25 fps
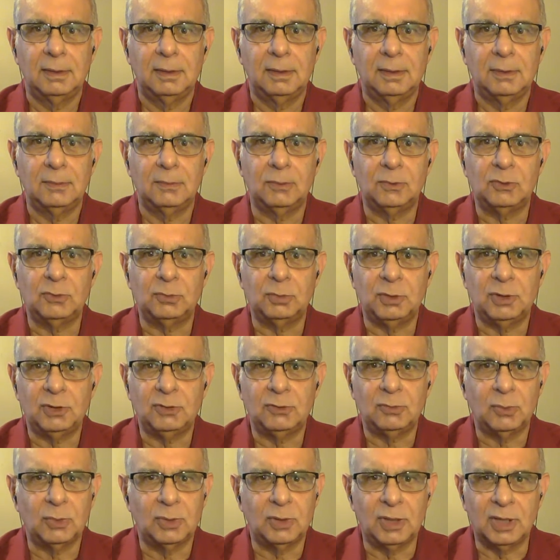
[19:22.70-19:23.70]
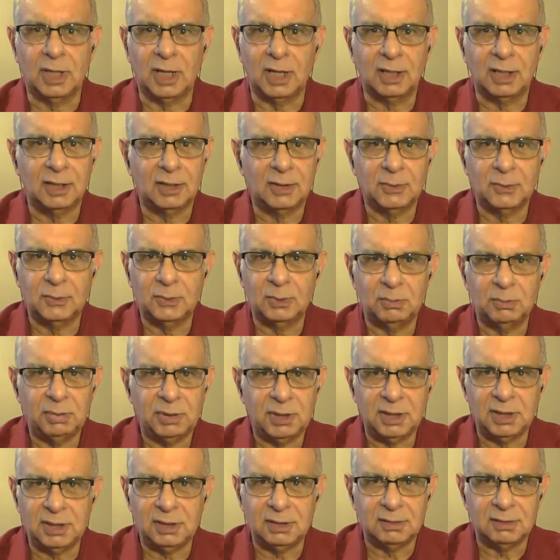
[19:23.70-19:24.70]
which means we're not going to
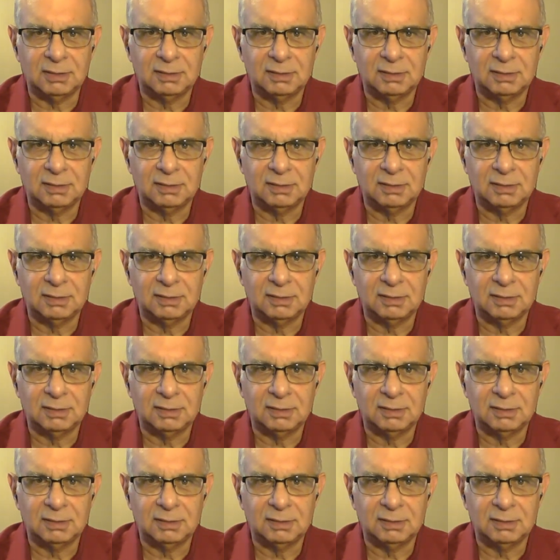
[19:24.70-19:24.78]
repeat